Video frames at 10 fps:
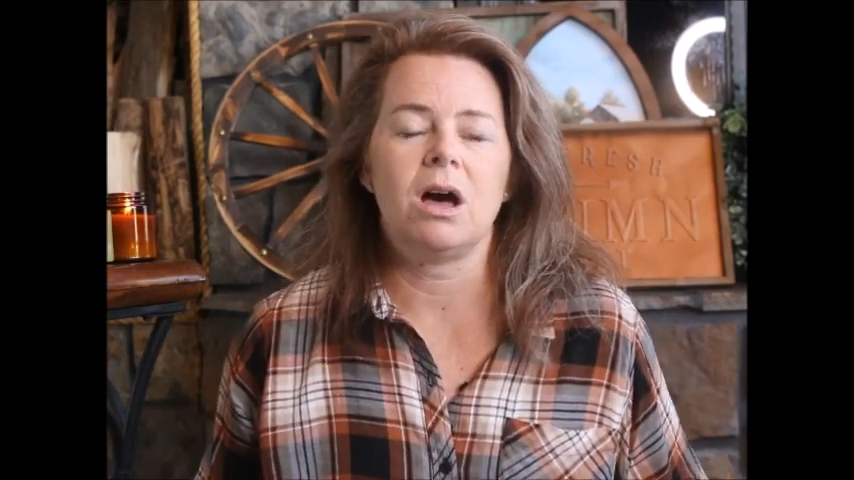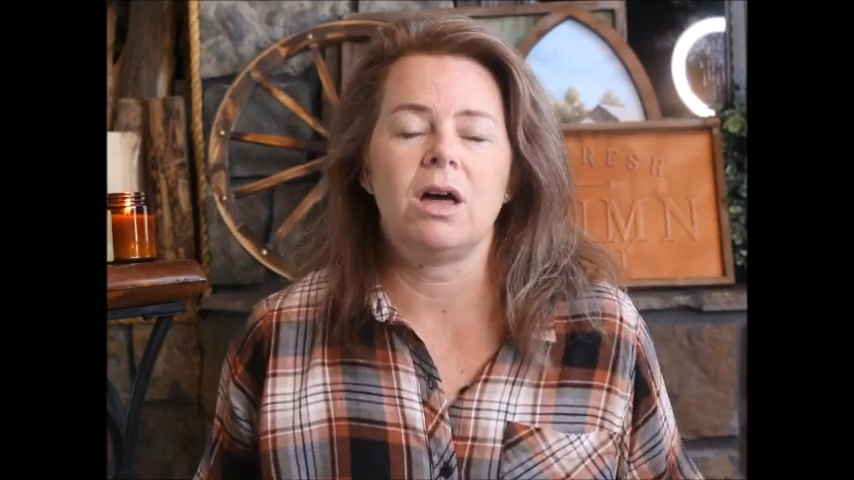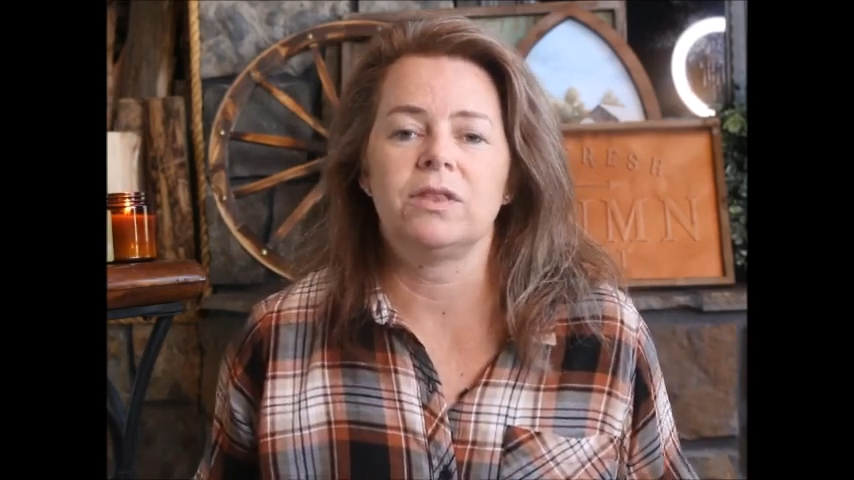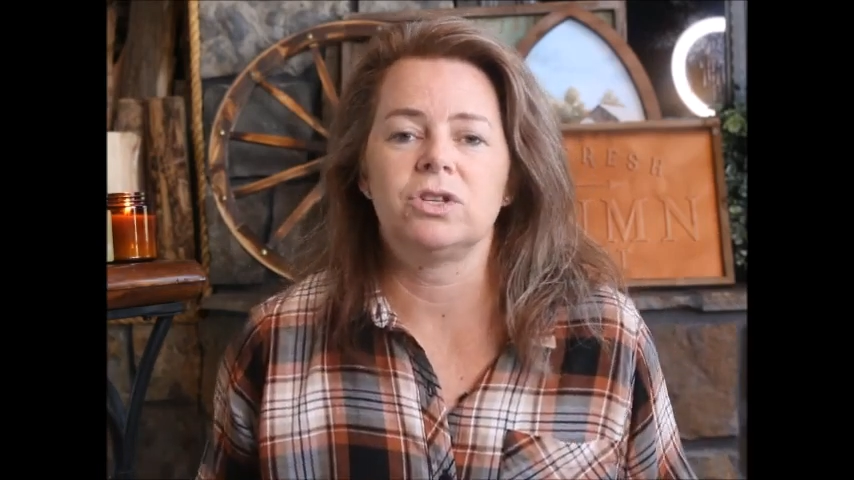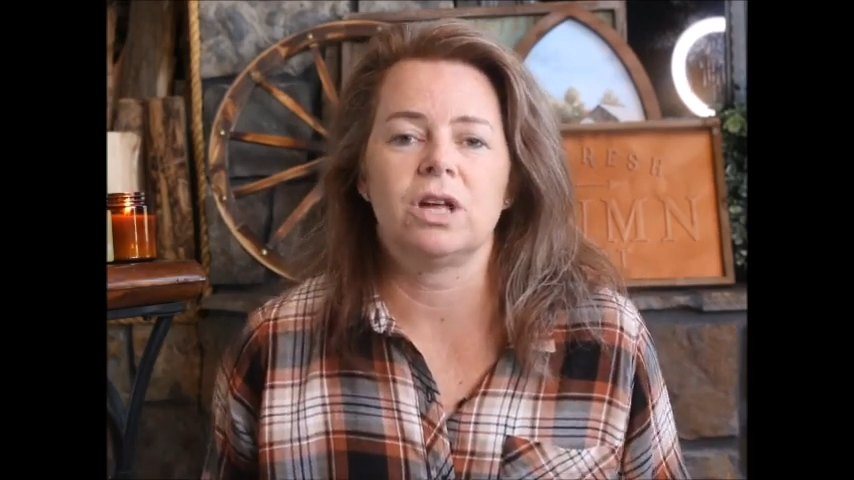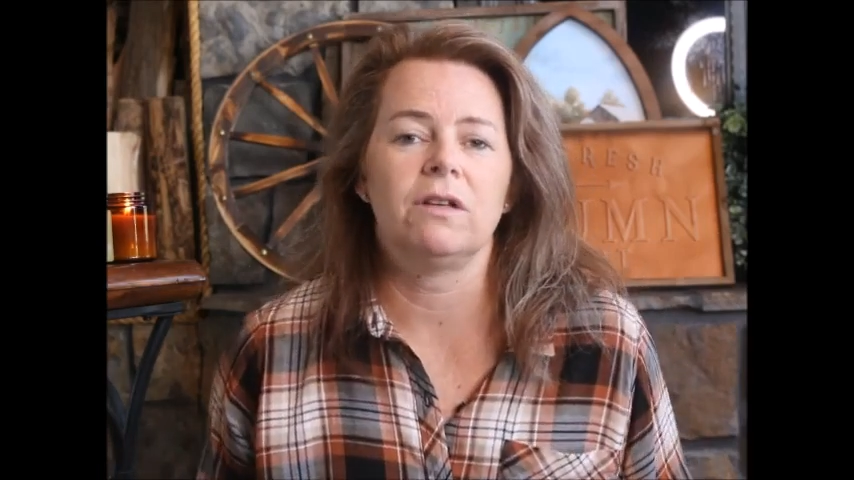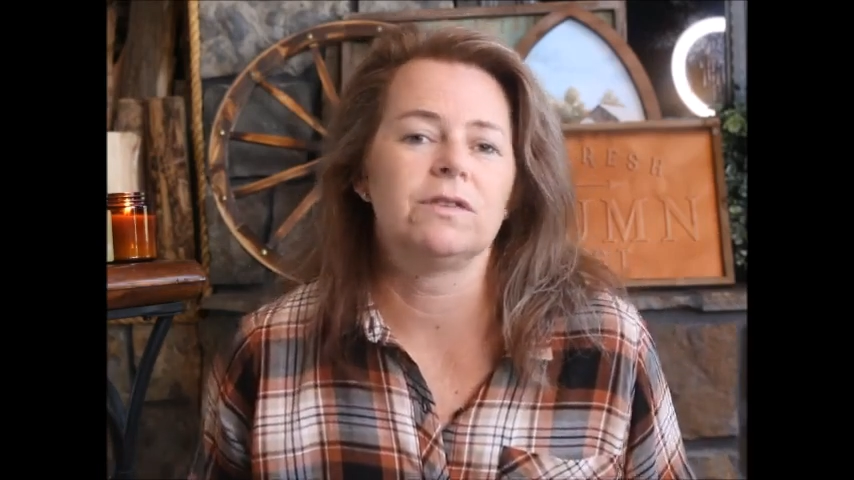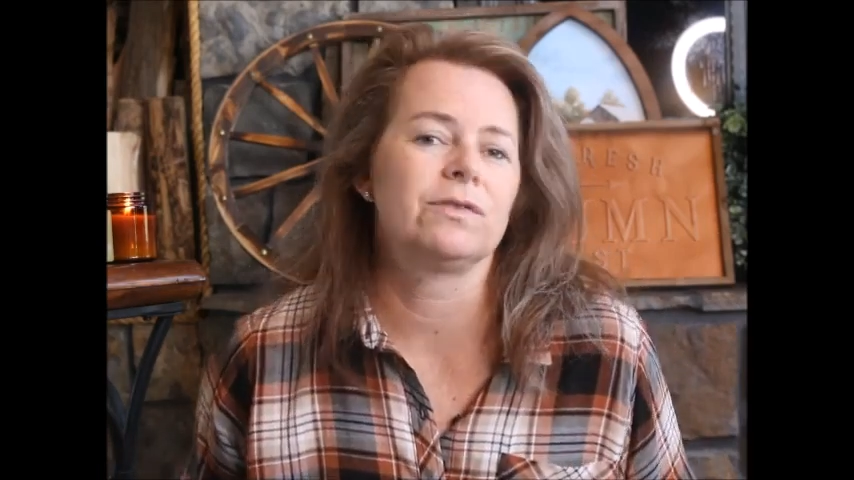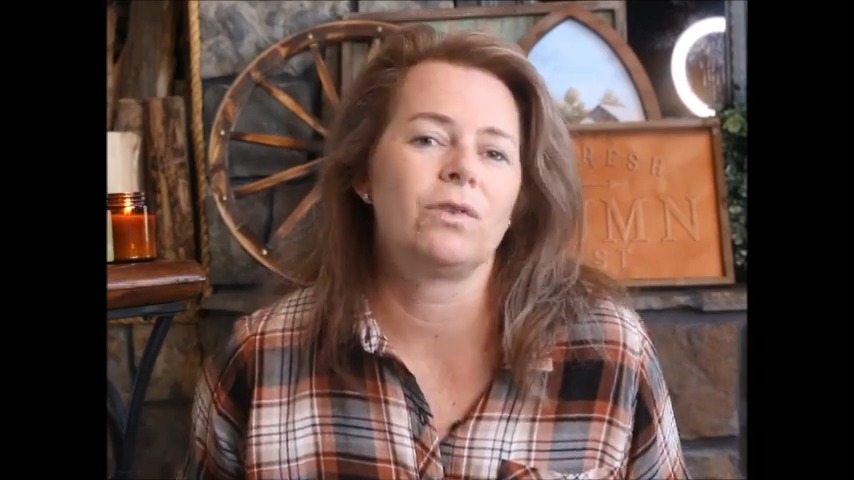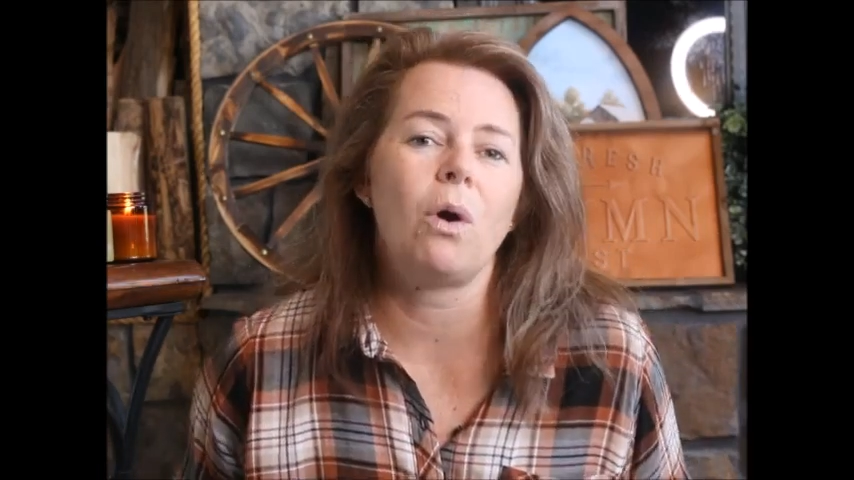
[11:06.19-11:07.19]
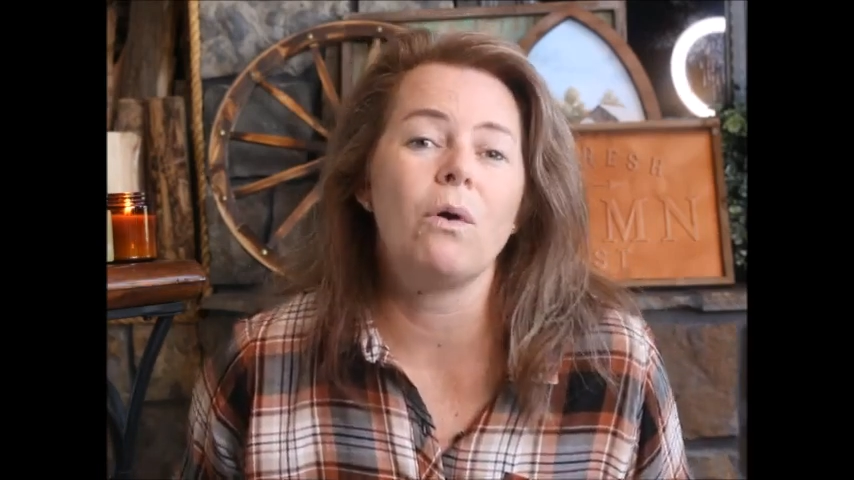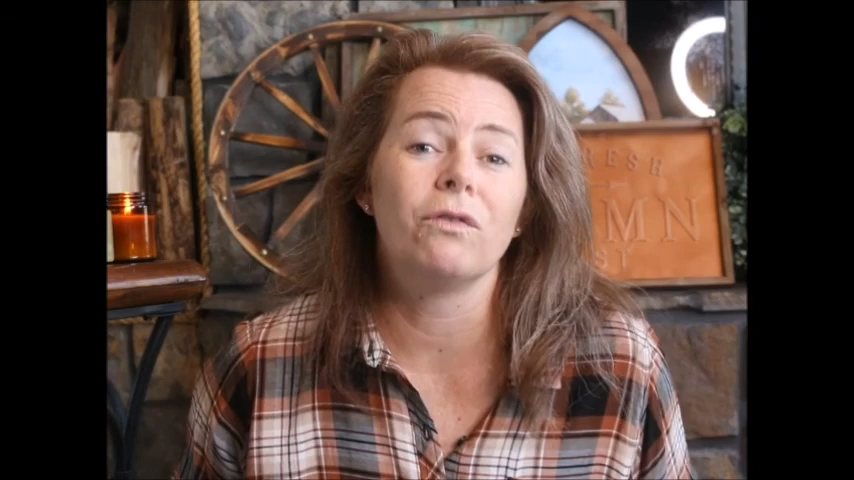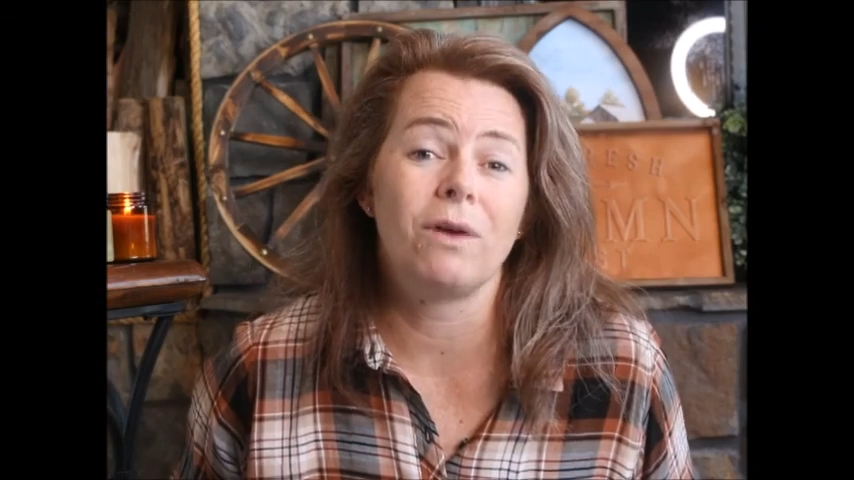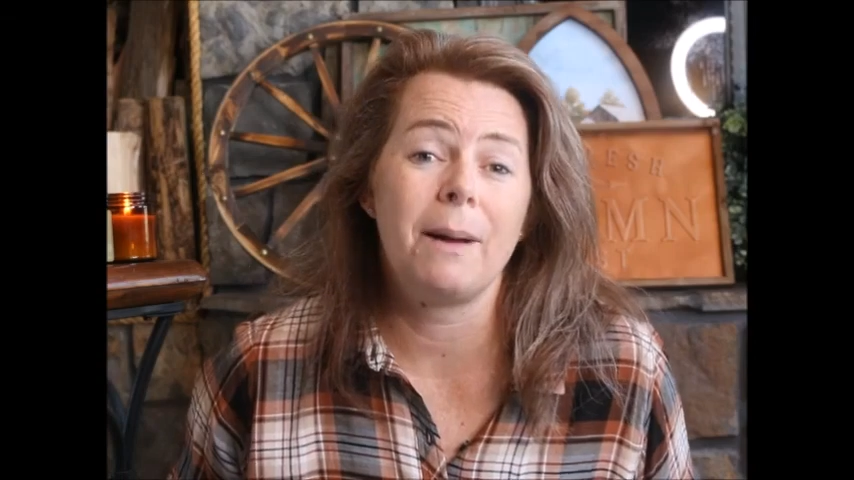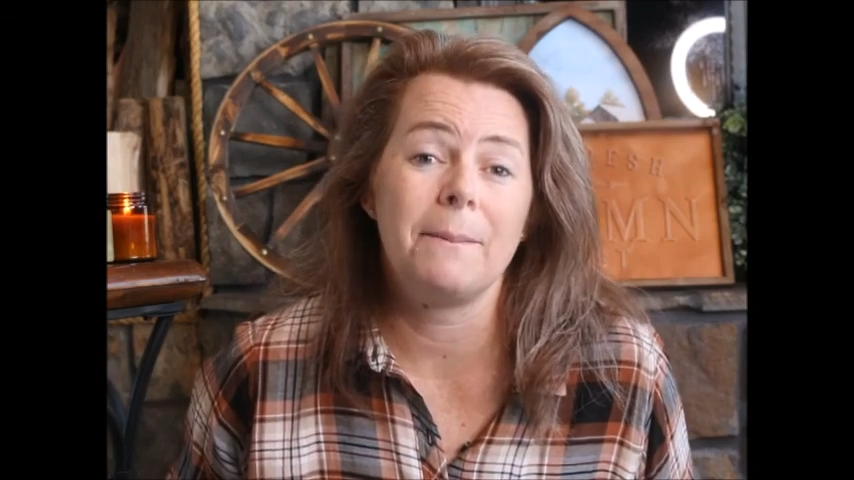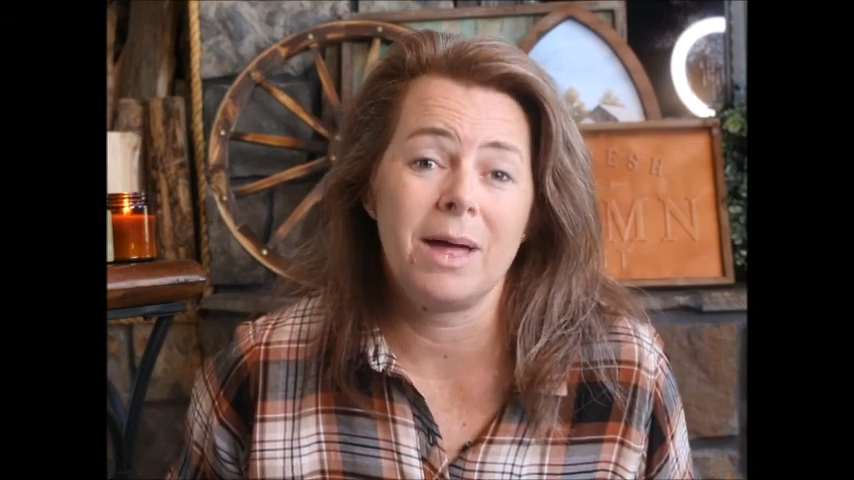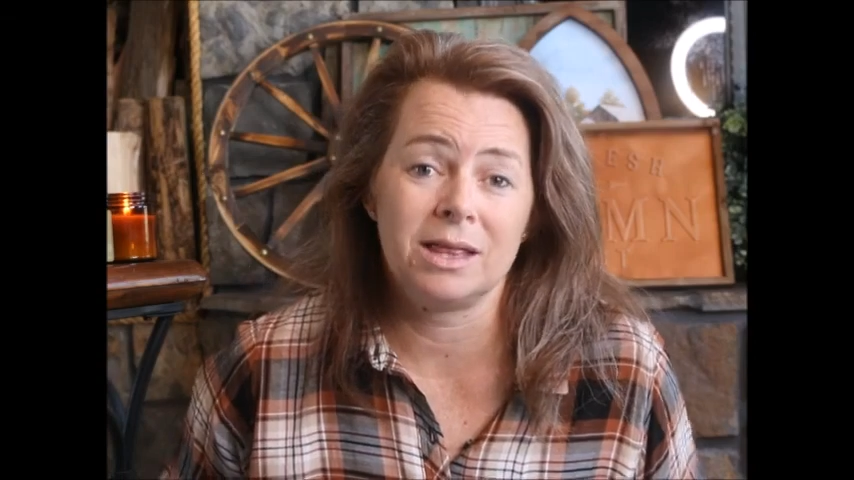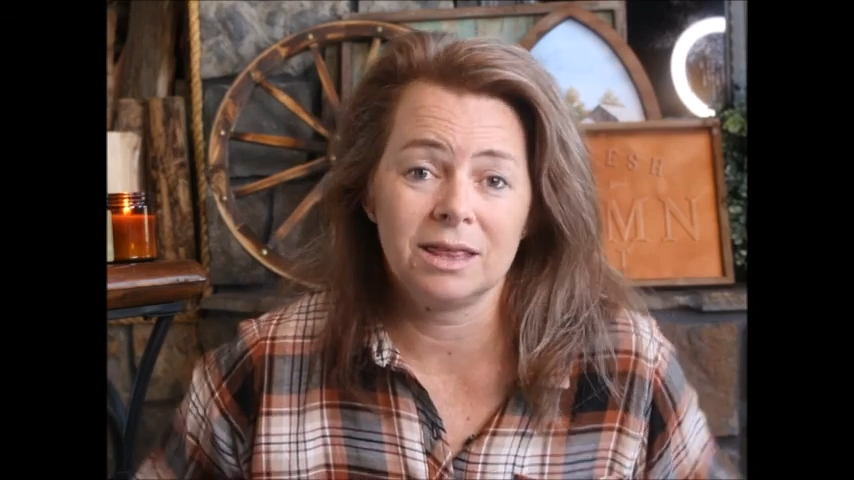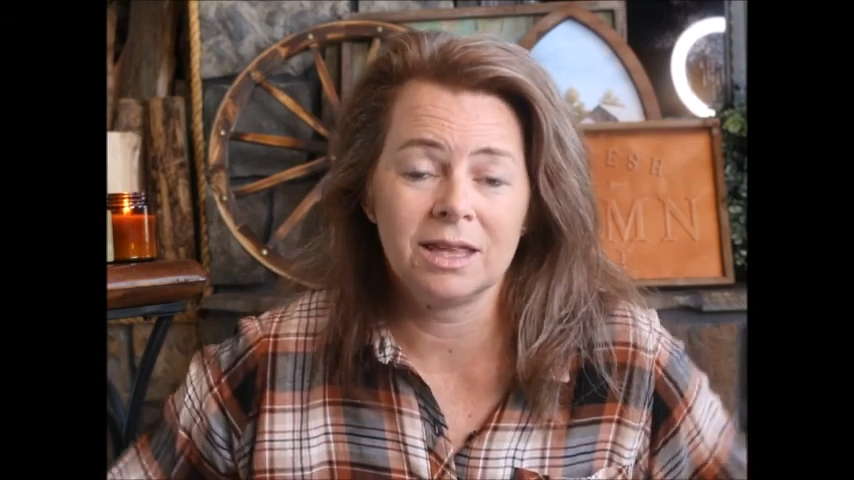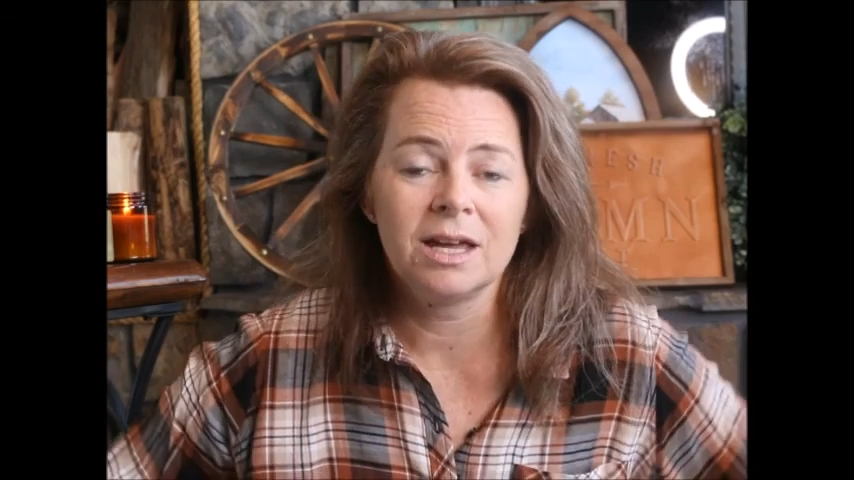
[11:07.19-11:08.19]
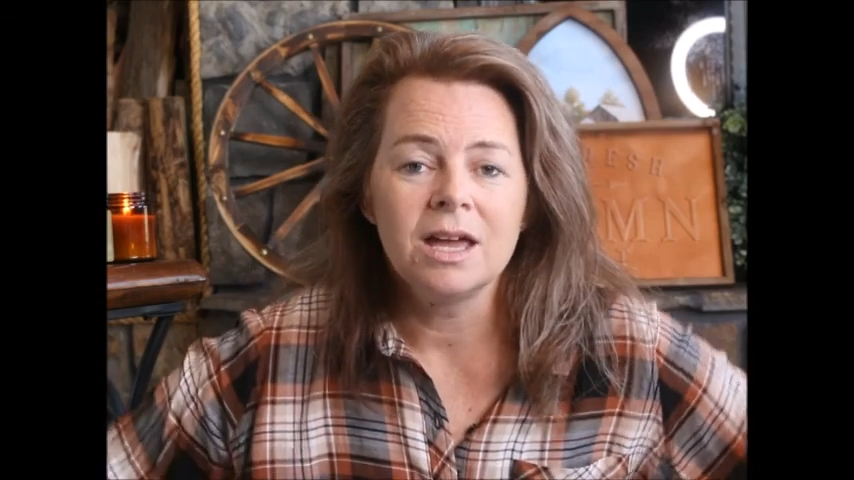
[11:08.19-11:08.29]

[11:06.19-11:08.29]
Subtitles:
on the shelves for over a month.